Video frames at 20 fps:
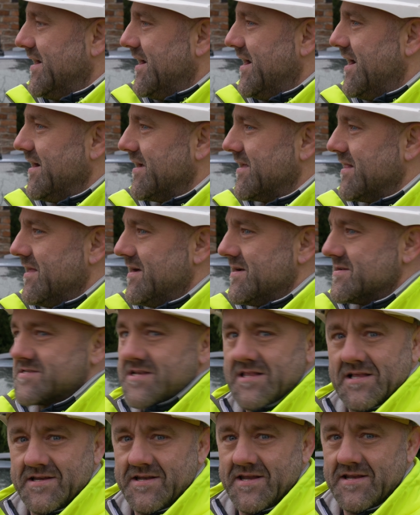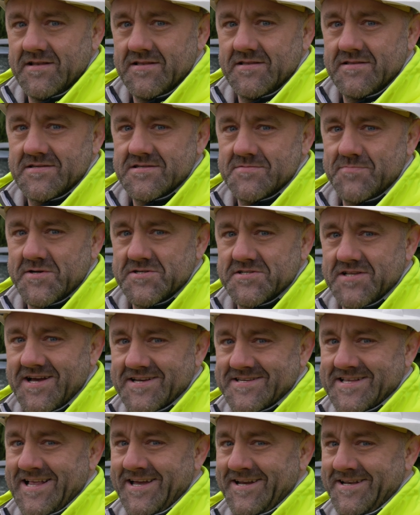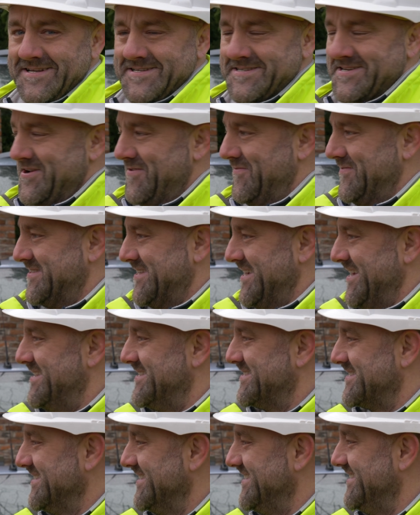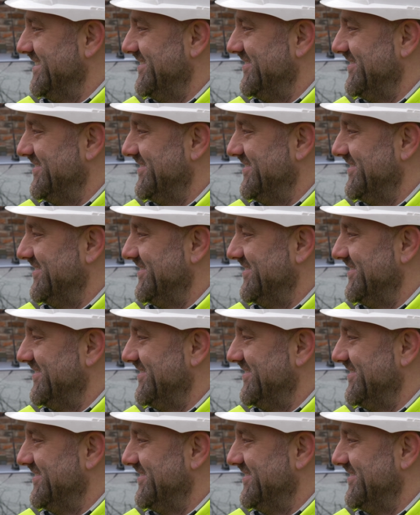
high class cleaning, specialised cleaning services.